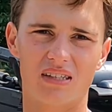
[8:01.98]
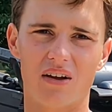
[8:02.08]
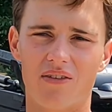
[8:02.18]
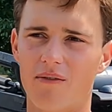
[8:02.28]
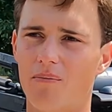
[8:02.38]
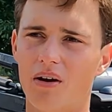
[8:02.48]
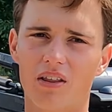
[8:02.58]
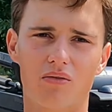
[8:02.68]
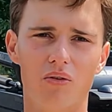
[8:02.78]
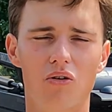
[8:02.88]
the stuff I've put
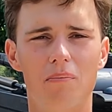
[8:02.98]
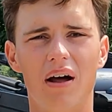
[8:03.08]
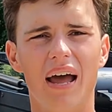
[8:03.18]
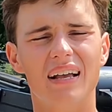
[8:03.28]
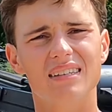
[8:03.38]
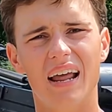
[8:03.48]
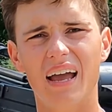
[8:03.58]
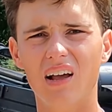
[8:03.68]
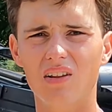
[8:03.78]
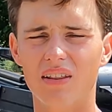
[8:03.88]
it through. But as an
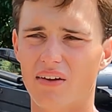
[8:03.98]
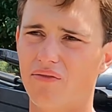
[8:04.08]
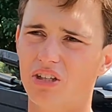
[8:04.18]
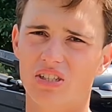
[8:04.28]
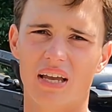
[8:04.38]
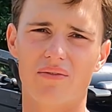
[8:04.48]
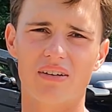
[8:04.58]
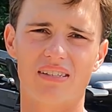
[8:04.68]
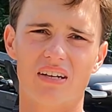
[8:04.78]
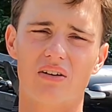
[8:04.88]
angler that fishes
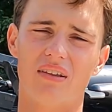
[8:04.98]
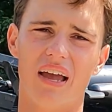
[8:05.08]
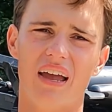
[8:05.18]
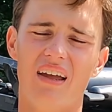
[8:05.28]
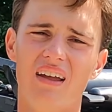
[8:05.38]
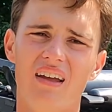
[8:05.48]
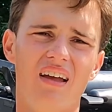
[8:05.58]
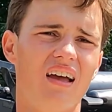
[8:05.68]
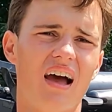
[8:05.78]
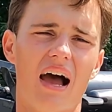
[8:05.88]
every single day,
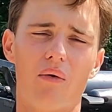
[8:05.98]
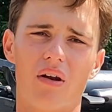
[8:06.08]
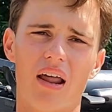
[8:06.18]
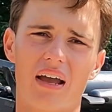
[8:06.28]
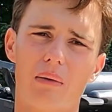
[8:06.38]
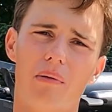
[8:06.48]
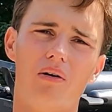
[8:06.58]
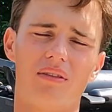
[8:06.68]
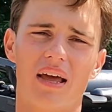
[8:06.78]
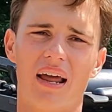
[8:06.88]
I would like a
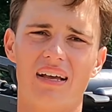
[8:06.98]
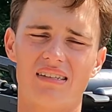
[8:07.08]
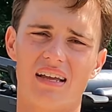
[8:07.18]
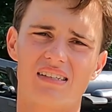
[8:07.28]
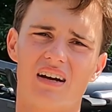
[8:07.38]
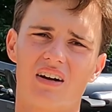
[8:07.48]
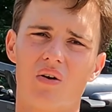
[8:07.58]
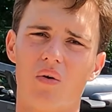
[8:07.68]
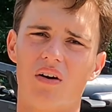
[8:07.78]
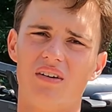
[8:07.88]
boat that has less cut
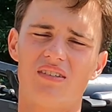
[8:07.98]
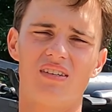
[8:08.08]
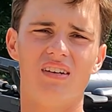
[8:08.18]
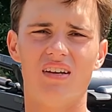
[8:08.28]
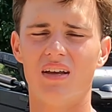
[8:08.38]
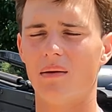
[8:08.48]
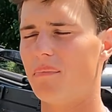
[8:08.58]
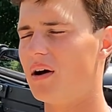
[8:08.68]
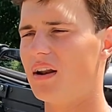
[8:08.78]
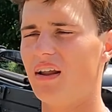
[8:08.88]
corners.
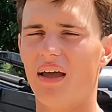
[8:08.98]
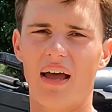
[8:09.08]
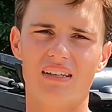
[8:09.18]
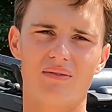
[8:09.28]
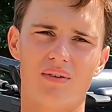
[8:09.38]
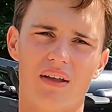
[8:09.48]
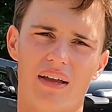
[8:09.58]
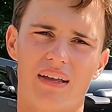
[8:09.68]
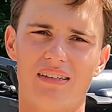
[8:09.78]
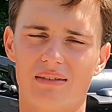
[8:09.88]
But
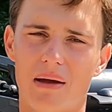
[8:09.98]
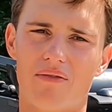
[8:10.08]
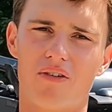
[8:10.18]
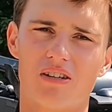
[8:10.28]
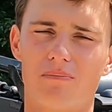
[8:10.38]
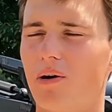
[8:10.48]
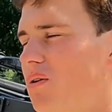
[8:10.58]
this is my first